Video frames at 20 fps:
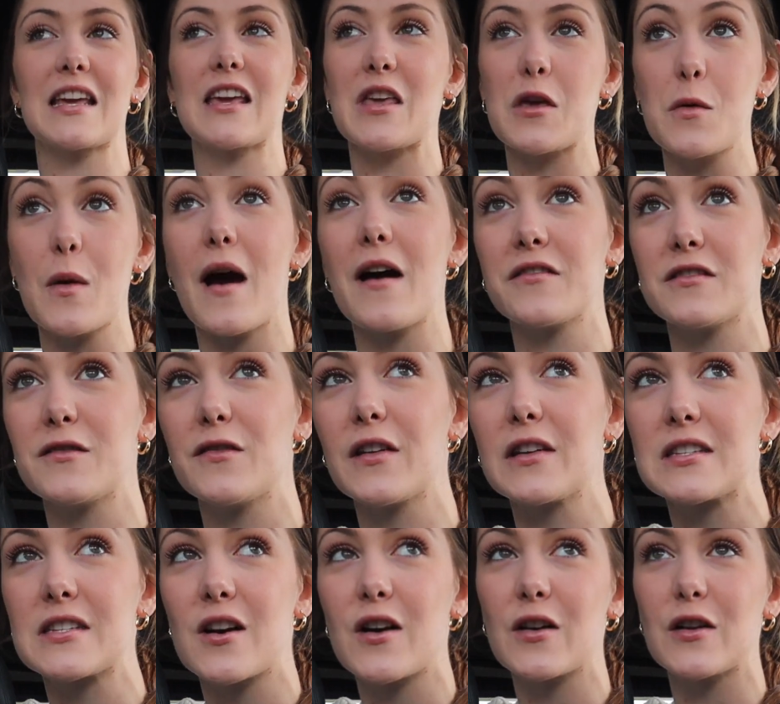Like you have to
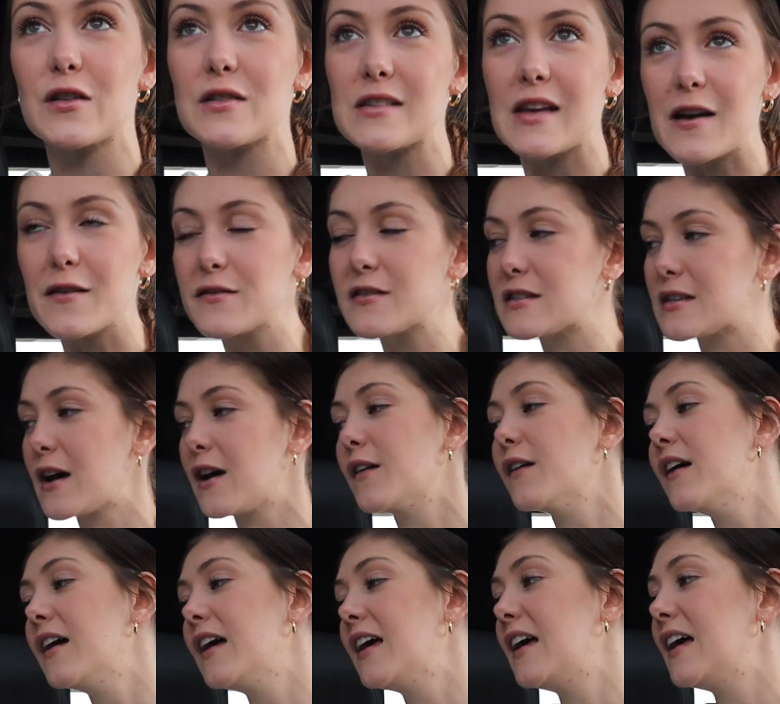fix it all yourself.
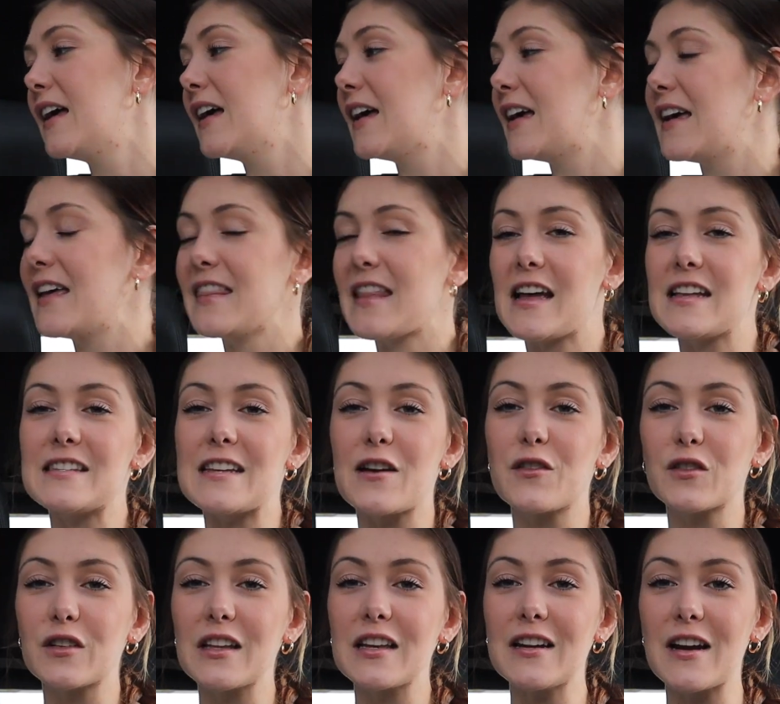So that's
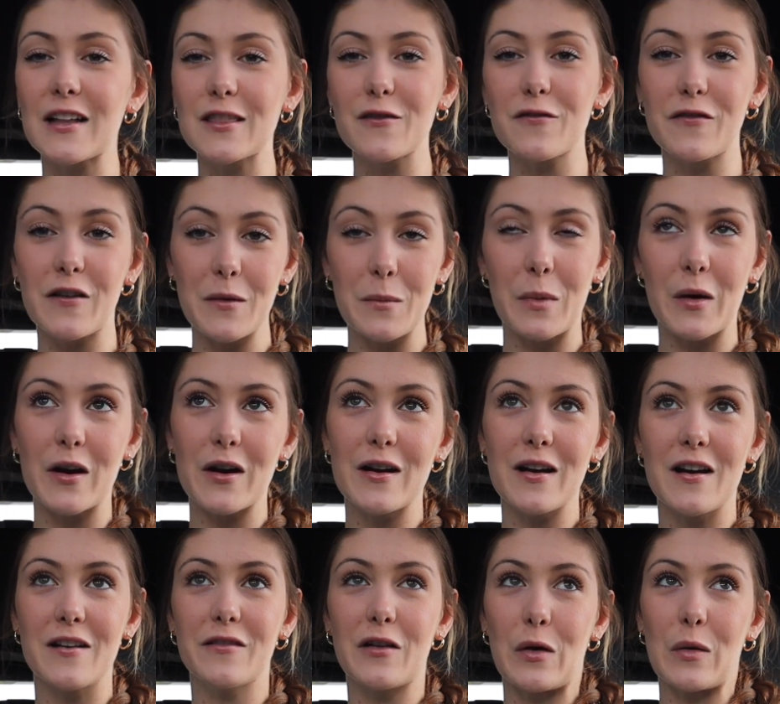definitely not the fun
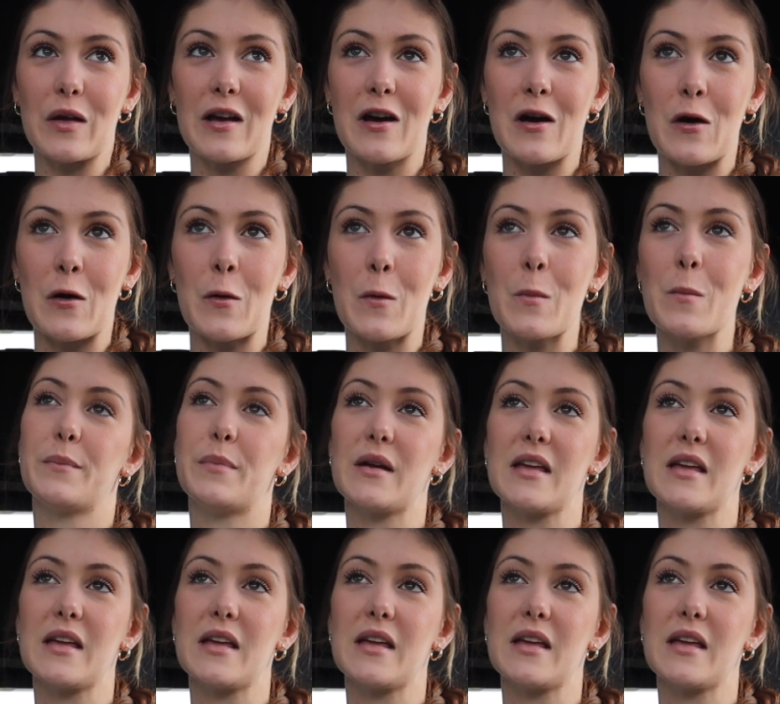part of owning a home.